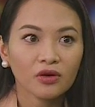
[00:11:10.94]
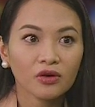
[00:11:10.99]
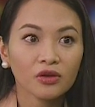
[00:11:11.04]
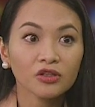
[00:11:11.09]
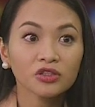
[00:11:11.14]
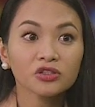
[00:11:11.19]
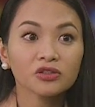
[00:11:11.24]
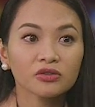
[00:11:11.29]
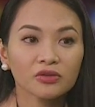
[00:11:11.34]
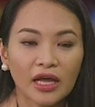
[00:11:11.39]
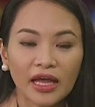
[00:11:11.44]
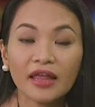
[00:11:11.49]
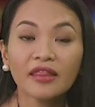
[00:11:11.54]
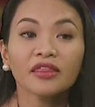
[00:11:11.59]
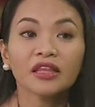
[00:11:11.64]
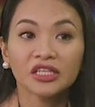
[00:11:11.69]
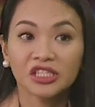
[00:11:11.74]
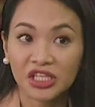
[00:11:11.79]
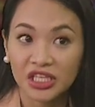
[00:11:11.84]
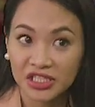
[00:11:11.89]

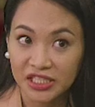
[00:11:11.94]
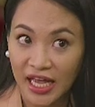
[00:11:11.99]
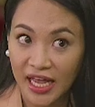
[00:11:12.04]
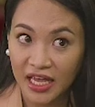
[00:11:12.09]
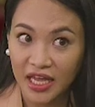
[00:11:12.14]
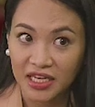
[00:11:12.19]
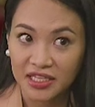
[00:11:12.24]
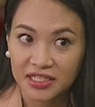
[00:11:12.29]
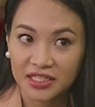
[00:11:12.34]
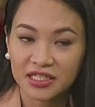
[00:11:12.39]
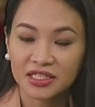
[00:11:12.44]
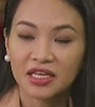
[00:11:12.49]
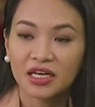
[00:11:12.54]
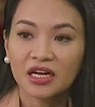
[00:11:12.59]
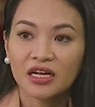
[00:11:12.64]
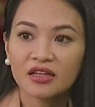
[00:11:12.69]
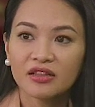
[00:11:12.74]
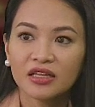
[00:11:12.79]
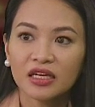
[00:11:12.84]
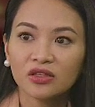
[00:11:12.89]
and the GSIS,
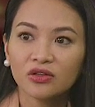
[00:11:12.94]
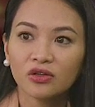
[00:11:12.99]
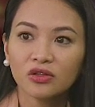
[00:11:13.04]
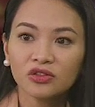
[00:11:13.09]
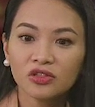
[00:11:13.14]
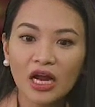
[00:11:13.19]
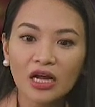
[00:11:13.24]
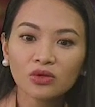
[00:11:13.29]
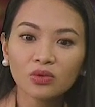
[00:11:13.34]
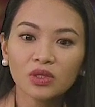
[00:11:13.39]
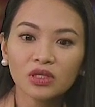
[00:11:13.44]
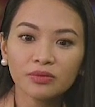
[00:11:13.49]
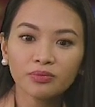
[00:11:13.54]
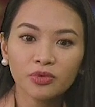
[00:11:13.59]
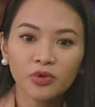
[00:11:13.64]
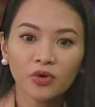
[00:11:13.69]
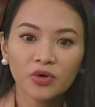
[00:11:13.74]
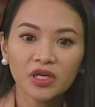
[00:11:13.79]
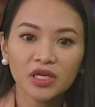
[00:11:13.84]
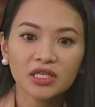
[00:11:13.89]
that contractual
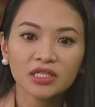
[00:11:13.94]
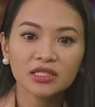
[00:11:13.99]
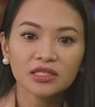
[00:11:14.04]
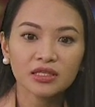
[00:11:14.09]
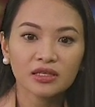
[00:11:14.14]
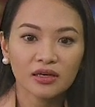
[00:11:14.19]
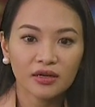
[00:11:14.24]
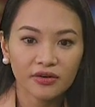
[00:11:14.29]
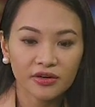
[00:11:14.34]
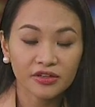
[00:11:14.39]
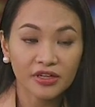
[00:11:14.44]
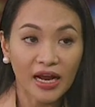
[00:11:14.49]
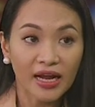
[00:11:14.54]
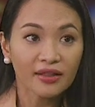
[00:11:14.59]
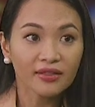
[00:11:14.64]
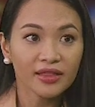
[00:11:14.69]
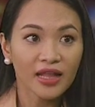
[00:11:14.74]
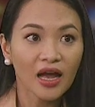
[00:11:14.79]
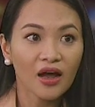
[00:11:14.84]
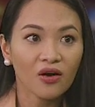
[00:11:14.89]
employees
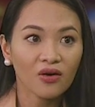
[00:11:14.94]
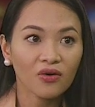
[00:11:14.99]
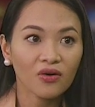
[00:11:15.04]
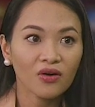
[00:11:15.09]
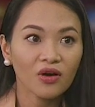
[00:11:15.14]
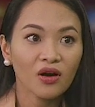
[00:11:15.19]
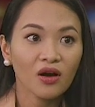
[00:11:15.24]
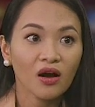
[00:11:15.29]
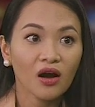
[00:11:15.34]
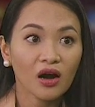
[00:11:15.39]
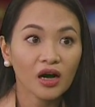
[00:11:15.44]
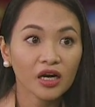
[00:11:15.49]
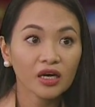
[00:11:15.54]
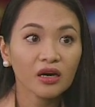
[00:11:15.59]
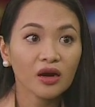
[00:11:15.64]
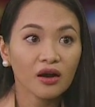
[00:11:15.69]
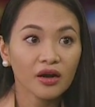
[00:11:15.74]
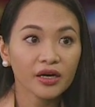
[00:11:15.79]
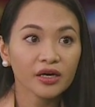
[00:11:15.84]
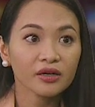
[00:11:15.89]
right now
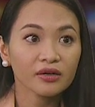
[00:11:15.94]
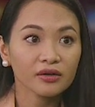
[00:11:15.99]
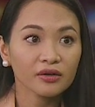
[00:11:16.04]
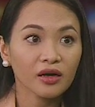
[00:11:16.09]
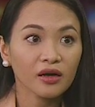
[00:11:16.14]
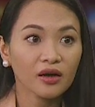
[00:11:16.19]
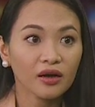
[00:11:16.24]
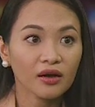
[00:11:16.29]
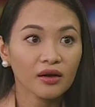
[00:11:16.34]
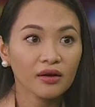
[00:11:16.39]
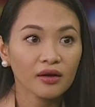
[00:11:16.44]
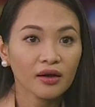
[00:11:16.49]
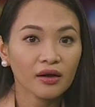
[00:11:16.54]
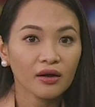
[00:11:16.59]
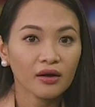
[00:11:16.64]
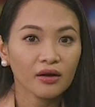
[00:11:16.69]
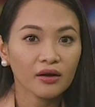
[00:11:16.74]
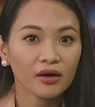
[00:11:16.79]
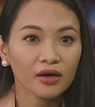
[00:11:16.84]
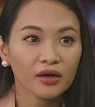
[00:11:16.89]
are
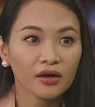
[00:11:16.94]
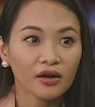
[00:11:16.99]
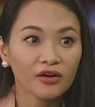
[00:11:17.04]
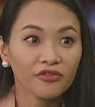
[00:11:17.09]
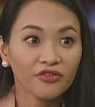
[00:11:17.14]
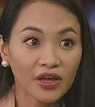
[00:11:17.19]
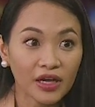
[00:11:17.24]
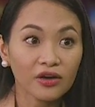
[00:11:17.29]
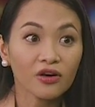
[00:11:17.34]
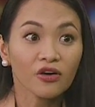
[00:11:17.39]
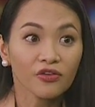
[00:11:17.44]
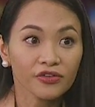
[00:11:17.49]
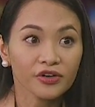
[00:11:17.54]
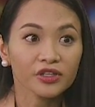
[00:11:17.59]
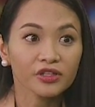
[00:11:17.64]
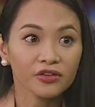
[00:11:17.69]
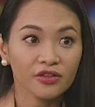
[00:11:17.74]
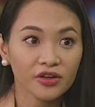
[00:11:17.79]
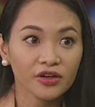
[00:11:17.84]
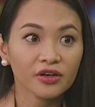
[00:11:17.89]

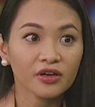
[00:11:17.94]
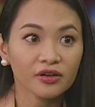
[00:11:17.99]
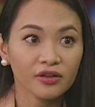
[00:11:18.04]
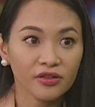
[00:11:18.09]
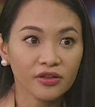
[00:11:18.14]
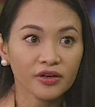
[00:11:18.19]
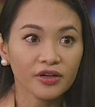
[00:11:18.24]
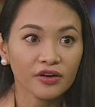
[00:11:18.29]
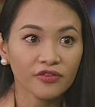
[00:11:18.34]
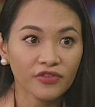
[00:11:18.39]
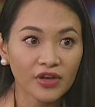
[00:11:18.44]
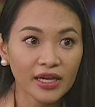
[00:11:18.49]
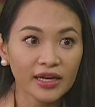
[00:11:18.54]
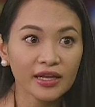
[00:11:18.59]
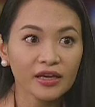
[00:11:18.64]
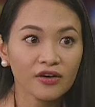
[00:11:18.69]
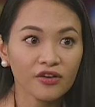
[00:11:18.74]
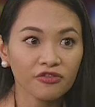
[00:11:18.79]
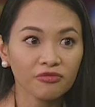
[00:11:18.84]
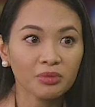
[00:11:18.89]
covered. They're
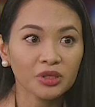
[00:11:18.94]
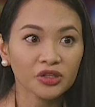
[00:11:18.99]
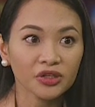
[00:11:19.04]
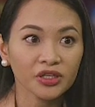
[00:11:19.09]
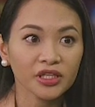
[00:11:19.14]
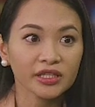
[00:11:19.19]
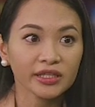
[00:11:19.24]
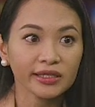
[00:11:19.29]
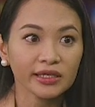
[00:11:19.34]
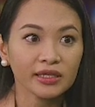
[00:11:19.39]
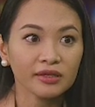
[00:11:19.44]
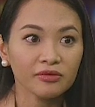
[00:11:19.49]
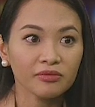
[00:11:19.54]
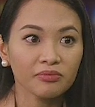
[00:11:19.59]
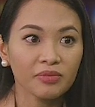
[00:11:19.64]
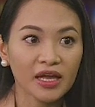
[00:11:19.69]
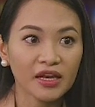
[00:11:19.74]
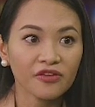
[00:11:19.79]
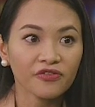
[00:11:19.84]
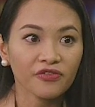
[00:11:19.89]
availing of maternity
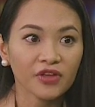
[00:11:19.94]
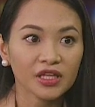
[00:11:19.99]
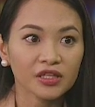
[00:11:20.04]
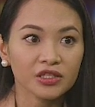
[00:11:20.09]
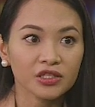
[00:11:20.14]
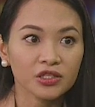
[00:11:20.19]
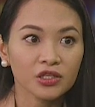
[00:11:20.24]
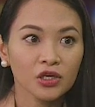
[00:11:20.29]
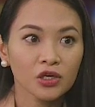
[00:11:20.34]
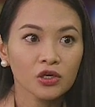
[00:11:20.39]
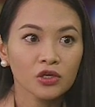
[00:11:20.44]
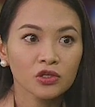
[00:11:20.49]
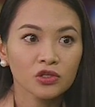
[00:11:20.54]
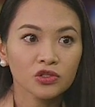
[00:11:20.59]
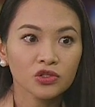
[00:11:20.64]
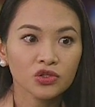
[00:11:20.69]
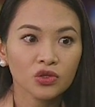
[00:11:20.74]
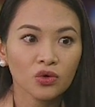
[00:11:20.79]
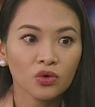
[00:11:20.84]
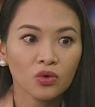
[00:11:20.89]
benefits.
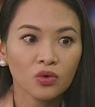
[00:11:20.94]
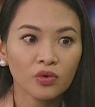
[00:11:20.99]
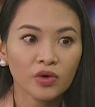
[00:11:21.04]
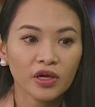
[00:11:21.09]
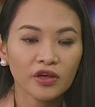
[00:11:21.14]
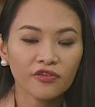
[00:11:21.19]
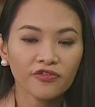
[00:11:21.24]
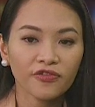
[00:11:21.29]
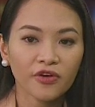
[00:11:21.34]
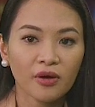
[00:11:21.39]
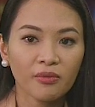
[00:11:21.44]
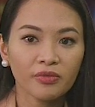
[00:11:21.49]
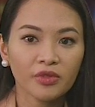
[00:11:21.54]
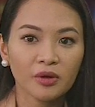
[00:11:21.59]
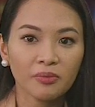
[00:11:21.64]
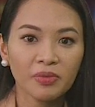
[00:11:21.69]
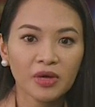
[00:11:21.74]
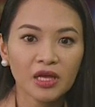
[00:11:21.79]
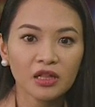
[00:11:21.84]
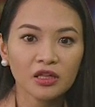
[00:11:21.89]
So if
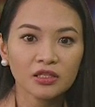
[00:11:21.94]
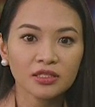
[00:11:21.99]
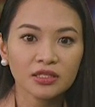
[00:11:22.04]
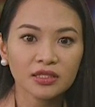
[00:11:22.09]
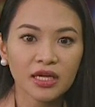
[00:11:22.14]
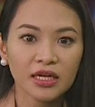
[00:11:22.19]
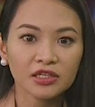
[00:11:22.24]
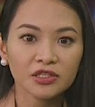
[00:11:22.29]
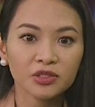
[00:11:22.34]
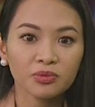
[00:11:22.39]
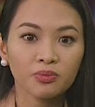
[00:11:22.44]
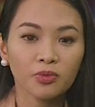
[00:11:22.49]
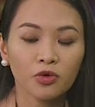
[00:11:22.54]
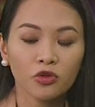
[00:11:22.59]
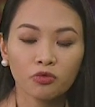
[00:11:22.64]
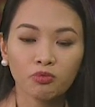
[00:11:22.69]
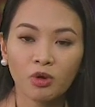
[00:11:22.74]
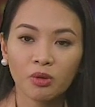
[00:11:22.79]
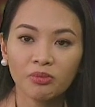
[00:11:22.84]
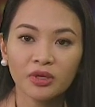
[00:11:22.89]
the bill states
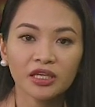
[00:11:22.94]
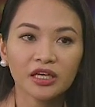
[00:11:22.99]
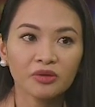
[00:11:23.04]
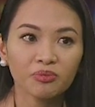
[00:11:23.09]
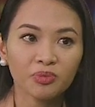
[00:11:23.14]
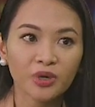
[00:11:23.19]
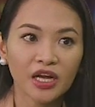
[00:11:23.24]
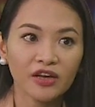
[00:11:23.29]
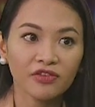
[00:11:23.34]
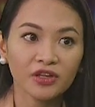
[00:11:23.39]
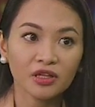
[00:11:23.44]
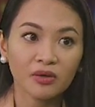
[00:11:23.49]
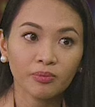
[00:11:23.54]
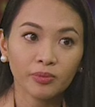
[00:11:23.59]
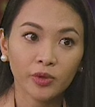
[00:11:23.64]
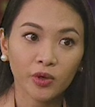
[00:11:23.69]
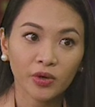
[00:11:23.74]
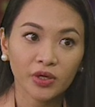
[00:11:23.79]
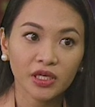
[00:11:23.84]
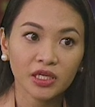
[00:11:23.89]
both public and private
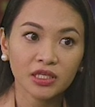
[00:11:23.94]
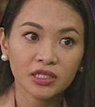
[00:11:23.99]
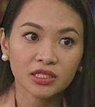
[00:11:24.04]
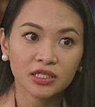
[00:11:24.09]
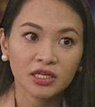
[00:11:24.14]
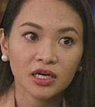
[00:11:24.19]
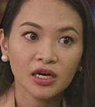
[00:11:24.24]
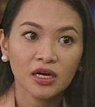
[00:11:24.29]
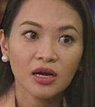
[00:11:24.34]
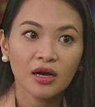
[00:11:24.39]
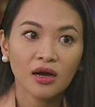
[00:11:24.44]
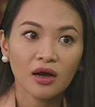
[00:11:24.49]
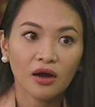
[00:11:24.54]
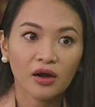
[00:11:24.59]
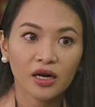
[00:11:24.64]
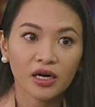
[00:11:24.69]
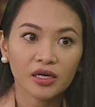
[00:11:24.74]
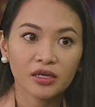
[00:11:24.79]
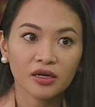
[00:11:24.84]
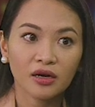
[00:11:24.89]
employees
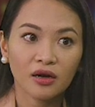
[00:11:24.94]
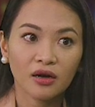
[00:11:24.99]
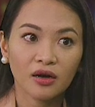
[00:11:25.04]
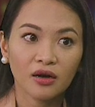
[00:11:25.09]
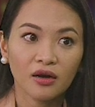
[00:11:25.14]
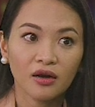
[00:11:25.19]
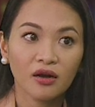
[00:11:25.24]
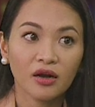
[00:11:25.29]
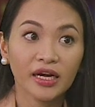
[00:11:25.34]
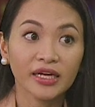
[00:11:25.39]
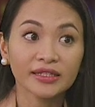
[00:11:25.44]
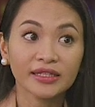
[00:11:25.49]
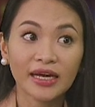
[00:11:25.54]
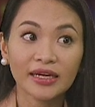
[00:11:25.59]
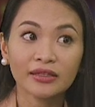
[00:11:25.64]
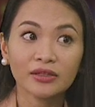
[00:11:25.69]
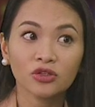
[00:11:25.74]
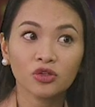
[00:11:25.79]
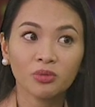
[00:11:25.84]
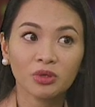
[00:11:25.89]
are
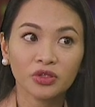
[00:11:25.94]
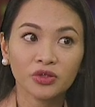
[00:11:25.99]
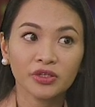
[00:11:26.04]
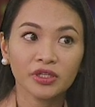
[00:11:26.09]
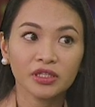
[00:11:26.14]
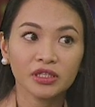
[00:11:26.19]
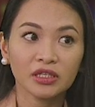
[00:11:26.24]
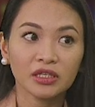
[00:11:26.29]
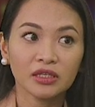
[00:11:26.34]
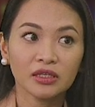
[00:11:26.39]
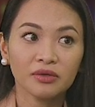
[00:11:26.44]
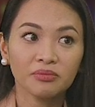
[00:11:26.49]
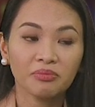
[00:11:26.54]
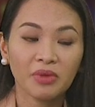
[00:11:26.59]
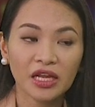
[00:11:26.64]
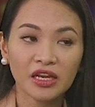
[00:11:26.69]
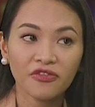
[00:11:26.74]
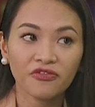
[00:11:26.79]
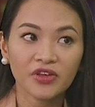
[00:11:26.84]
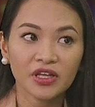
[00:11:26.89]
entitled to maternity
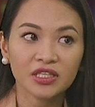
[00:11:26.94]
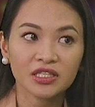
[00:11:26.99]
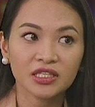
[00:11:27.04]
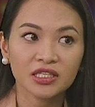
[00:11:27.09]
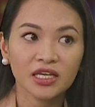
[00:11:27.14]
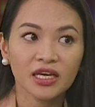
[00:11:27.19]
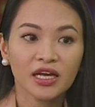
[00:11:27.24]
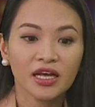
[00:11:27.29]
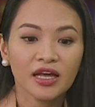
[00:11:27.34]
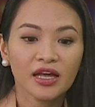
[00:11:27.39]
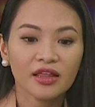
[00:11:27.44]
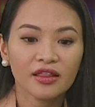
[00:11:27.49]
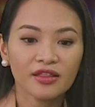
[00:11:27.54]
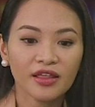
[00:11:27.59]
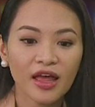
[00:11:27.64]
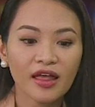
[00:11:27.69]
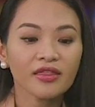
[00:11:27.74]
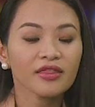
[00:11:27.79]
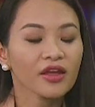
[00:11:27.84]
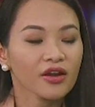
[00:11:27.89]
benefits,
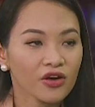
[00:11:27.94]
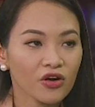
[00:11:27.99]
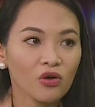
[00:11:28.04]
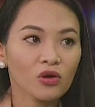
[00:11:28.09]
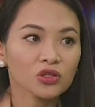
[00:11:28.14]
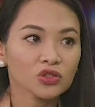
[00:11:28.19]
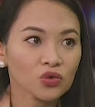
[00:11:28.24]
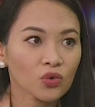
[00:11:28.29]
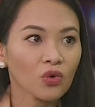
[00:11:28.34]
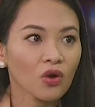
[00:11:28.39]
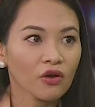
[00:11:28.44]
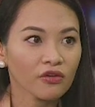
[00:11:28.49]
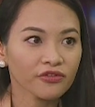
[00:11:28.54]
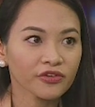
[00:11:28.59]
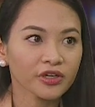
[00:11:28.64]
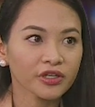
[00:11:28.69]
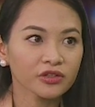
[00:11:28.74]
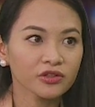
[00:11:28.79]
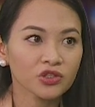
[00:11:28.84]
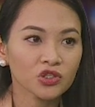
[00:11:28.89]
then they're also
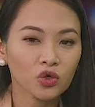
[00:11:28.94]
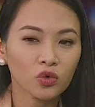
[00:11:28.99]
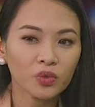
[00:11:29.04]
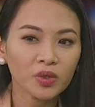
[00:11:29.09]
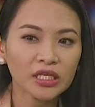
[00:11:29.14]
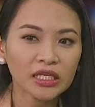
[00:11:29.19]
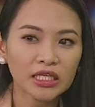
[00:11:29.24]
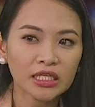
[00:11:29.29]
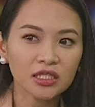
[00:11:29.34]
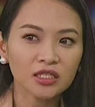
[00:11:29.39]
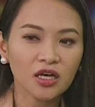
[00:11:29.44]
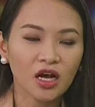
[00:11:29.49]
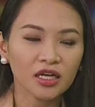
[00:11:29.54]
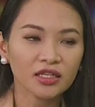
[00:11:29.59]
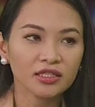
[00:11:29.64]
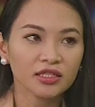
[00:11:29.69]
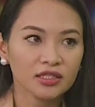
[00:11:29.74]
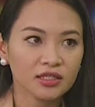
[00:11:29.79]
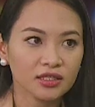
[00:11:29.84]
covered. So we need not